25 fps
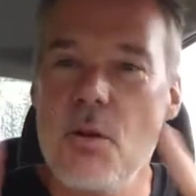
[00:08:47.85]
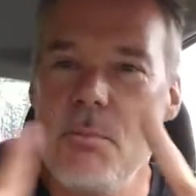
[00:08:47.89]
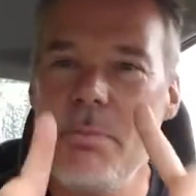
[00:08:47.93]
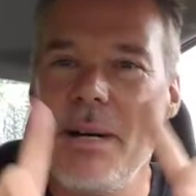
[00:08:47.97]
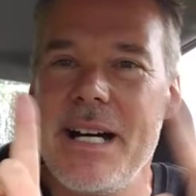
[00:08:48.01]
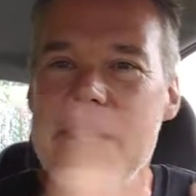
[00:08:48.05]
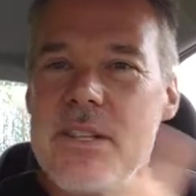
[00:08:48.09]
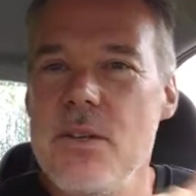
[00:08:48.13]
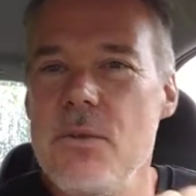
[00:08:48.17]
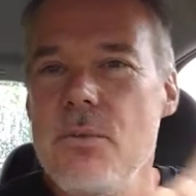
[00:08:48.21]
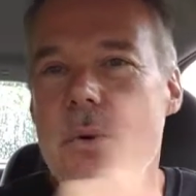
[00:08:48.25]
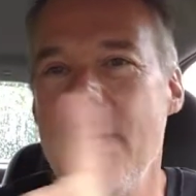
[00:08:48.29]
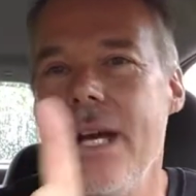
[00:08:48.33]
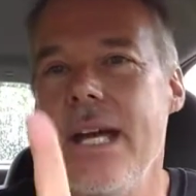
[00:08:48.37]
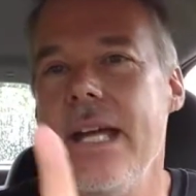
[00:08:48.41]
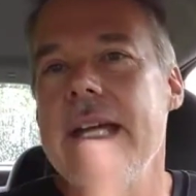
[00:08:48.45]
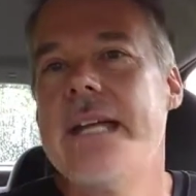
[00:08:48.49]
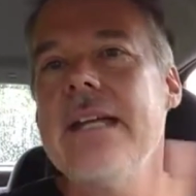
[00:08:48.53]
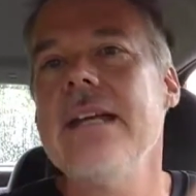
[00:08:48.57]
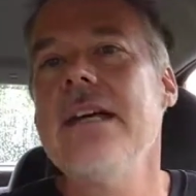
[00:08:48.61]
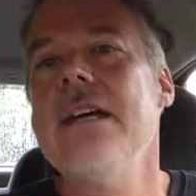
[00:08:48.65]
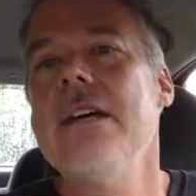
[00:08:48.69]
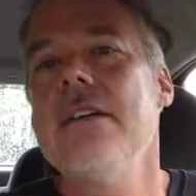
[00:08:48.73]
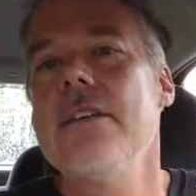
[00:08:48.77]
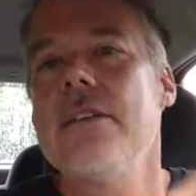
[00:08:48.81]
Oh, by the
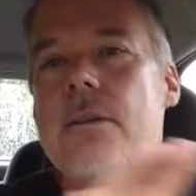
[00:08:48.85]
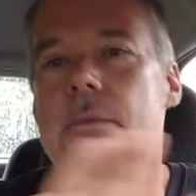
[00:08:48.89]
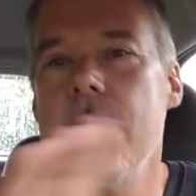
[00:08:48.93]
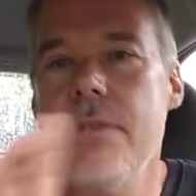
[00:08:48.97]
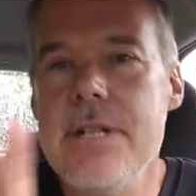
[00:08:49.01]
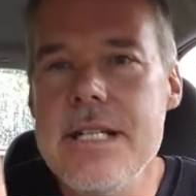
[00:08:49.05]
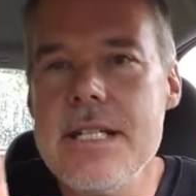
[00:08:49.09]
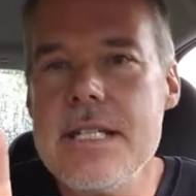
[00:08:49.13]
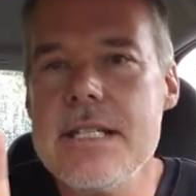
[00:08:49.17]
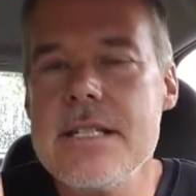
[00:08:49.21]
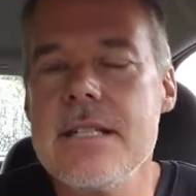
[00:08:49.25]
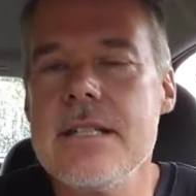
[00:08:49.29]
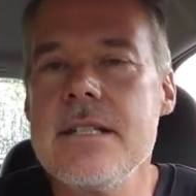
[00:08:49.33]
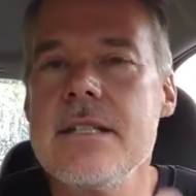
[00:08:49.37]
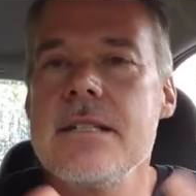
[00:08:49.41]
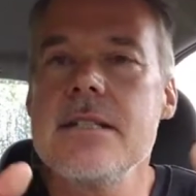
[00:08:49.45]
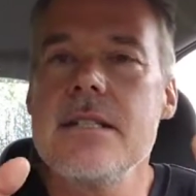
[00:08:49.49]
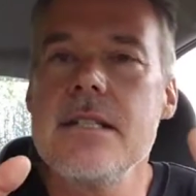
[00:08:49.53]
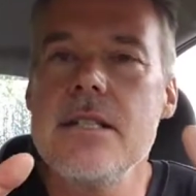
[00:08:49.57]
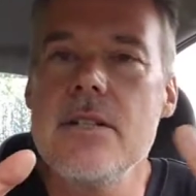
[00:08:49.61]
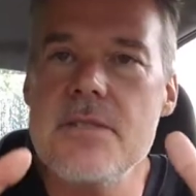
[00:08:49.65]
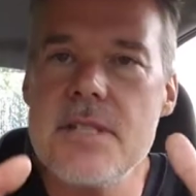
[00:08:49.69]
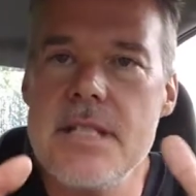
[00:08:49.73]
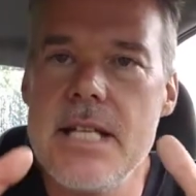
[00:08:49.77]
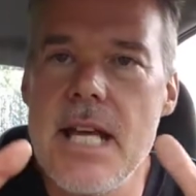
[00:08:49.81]
way, the
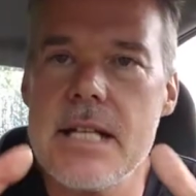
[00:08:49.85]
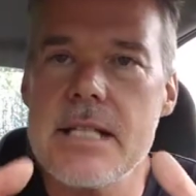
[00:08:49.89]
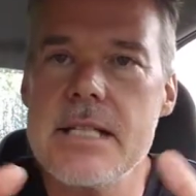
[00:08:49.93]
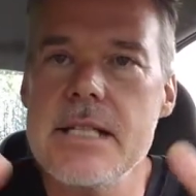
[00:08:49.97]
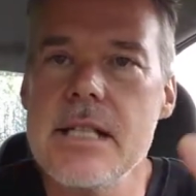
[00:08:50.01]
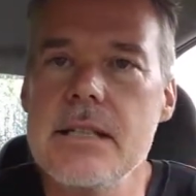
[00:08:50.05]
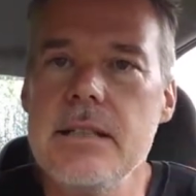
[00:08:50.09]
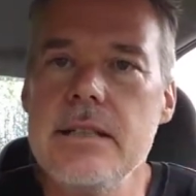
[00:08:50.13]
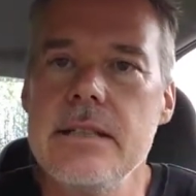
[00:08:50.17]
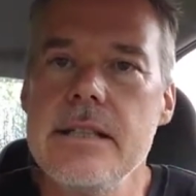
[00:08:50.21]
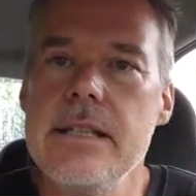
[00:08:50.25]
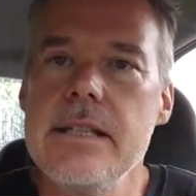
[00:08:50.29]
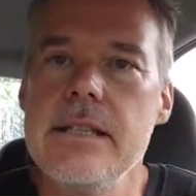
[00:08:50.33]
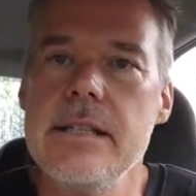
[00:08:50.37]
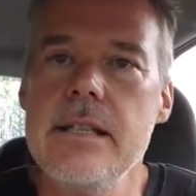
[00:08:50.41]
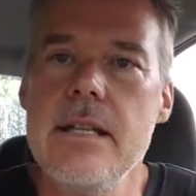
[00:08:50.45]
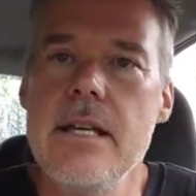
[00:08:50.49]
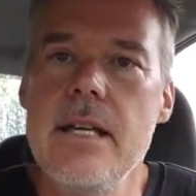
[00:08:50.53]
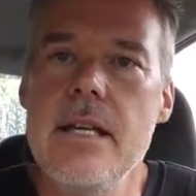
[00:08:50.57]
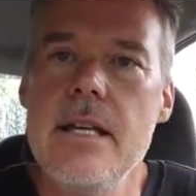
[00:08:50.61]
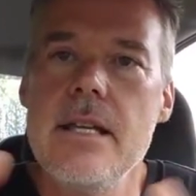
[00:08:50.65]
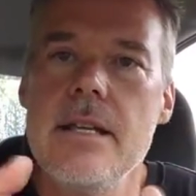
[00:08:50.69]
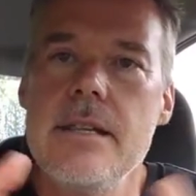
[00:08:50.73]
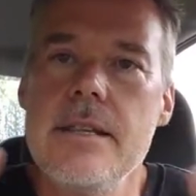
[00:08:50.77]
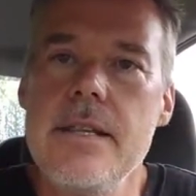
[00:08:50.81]
reasons, you know, technically
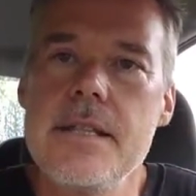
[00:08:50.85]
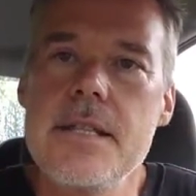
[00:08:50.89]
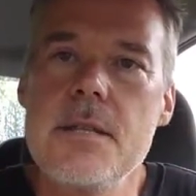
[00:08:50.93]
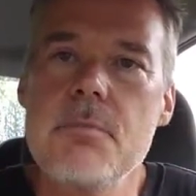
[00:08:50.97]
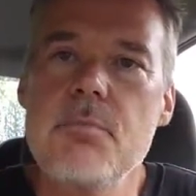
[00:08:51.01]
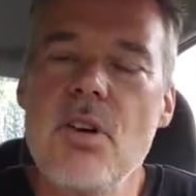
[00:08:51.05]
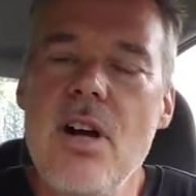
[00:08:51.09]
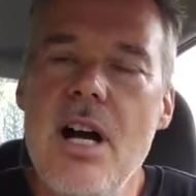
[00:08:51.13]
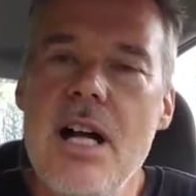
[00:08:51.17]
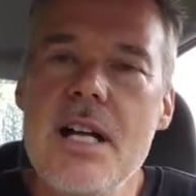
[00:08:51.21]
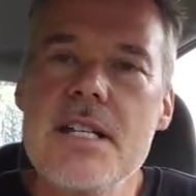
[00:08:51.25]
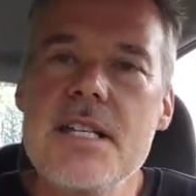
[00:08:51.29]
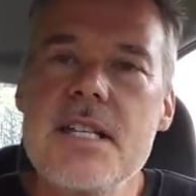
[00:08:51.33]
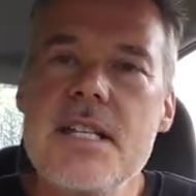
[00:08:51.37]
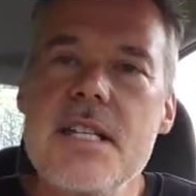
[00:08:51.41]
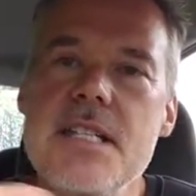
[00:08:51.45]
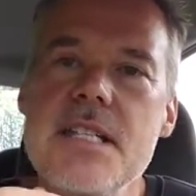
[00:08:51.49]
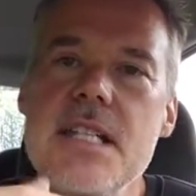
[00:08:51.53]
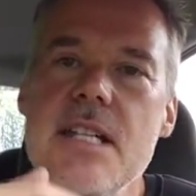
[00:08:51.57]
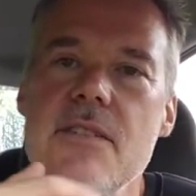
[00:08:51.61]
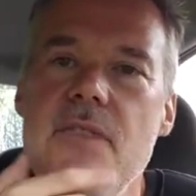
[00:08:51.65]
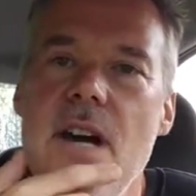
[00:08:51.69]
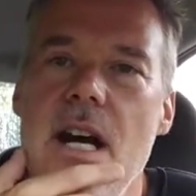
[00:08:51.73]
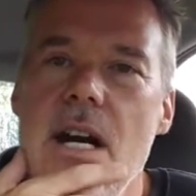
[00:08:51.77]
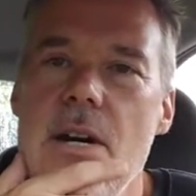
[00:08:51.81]
that the
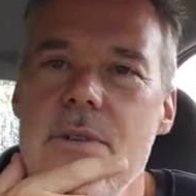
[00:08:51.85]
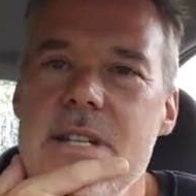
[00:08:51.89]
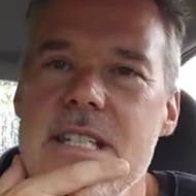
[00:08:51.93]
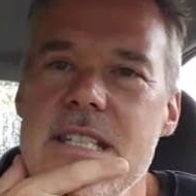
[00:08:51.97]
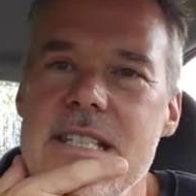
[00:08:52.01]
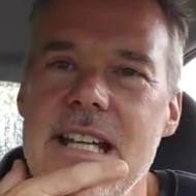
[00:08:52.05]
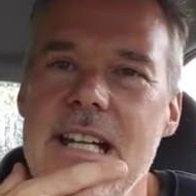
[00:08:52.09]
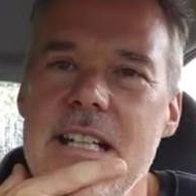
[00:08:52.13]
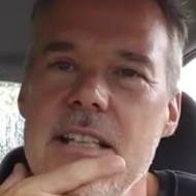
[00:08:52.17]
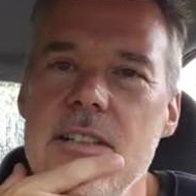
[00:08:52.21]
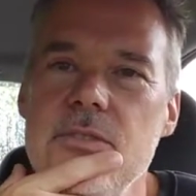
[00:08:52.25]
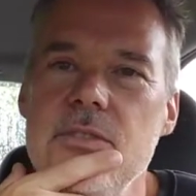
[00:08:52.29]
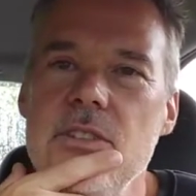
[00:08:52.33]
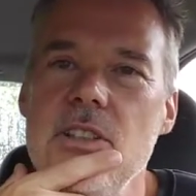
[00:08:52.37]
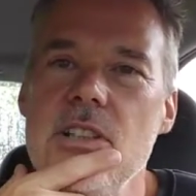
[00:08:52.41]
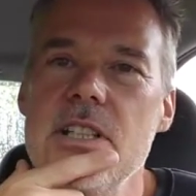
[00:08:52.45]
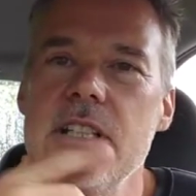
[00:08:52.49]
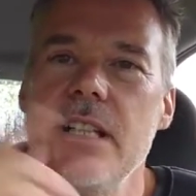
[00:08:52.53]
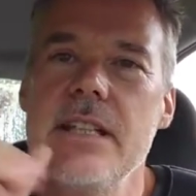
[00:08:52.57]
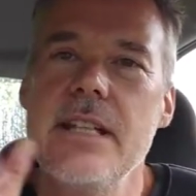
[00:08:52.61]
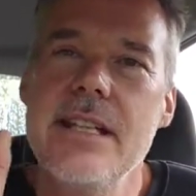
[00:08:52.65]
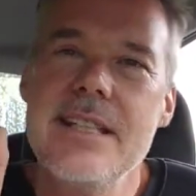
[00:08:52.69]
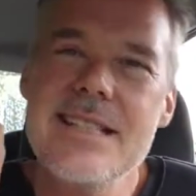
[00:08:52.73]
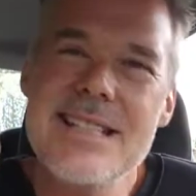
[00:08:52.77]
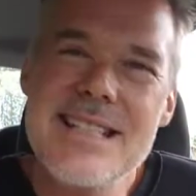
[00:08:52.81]
Protestants have always kind of
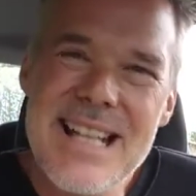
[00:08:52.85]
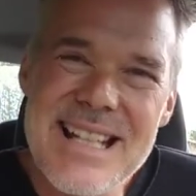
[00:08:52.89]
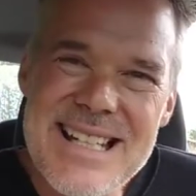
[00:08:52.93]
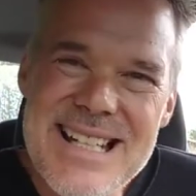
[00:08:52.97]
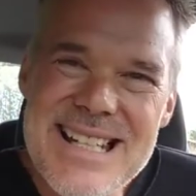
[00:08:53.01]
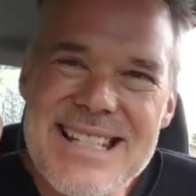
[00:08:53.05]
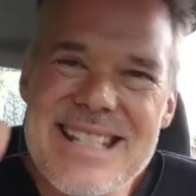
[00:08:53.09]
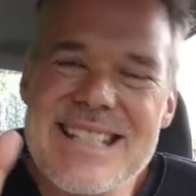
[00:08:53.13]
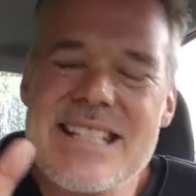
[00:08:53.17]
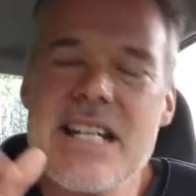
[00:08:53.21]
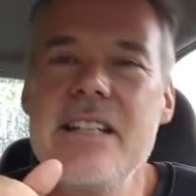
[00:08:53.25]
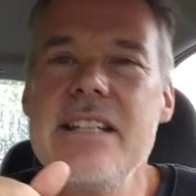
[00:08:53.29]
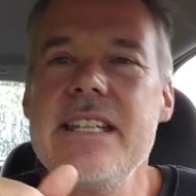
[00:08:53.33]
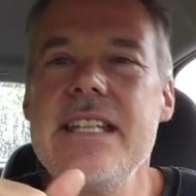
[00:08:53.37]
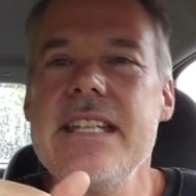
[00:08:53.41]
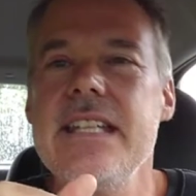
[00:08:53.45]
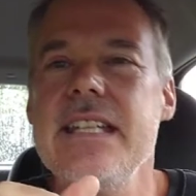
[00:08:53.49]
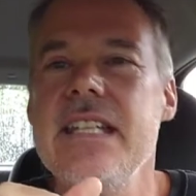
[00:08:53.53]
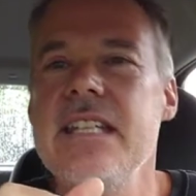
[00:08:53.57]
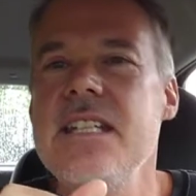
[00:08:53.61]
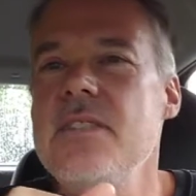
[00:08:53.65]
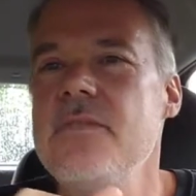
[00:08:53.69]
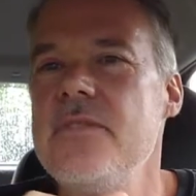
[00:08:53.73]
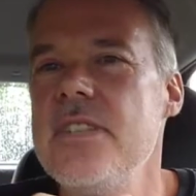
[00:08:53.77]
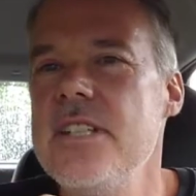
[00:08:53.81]
looked at that, it's not necessarily
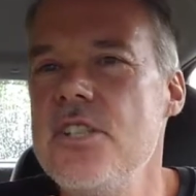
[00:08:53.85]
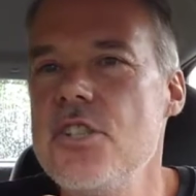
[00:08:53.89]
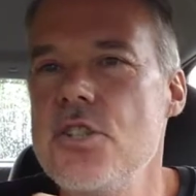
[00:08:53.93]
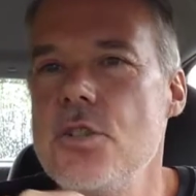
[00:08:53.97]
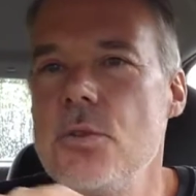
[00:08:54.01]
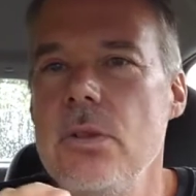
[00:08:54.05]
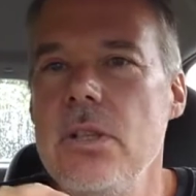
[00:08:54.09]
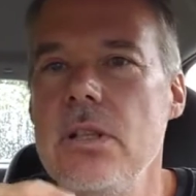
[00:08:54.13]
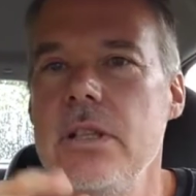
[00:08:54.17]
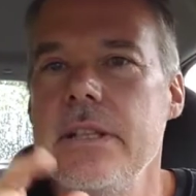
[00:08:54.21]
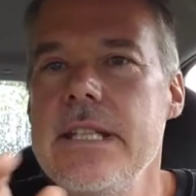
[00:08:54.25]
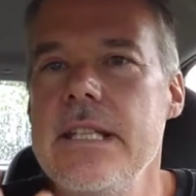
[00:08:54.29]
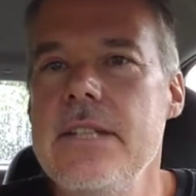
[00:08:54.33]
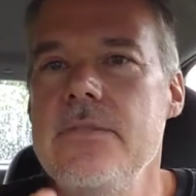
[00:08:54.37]
individual.